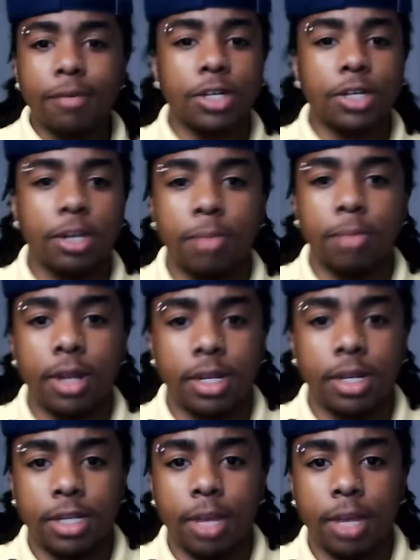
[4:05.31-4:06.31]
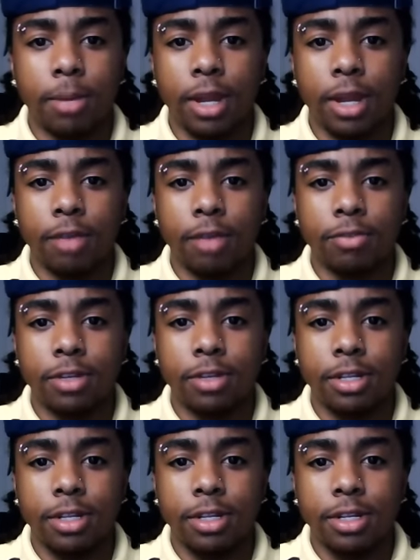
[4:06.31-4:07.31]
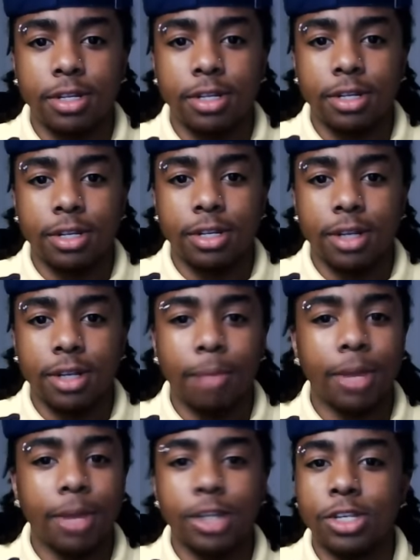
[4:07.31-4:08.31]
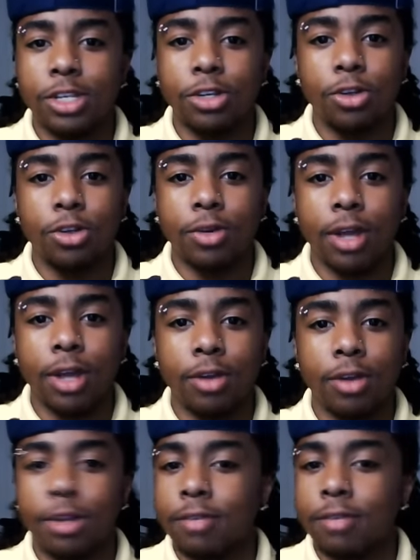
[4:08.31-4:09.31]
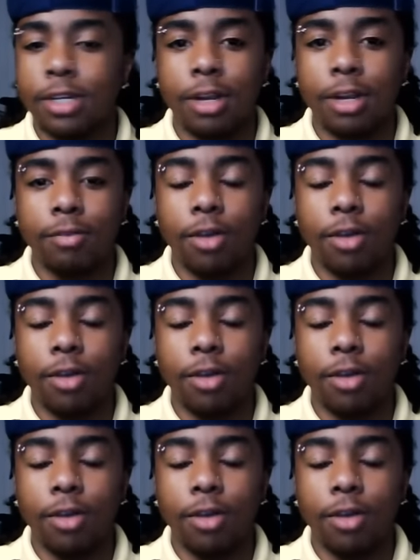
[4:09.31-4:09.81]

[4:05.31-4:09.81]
shaved my legs a day in my life. I'm 19 years old now, never shaved.